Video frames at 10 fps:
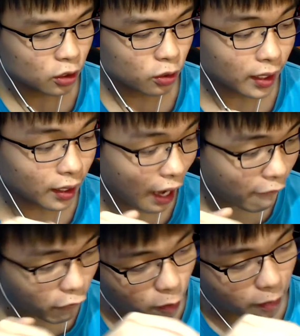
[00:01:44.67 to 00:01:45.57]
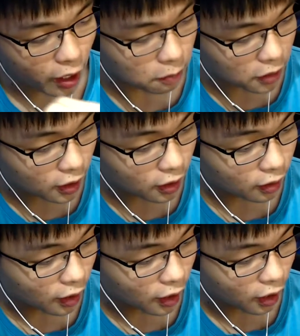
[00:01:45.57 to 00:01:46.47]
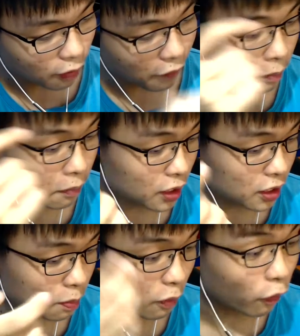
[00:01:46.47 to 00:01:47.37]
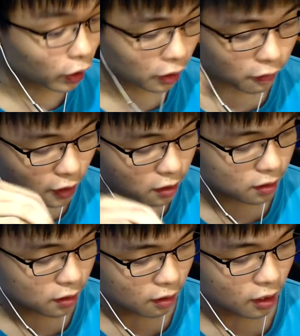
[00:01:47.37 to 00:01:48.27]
So I can have it remind me 5 minutes before the event,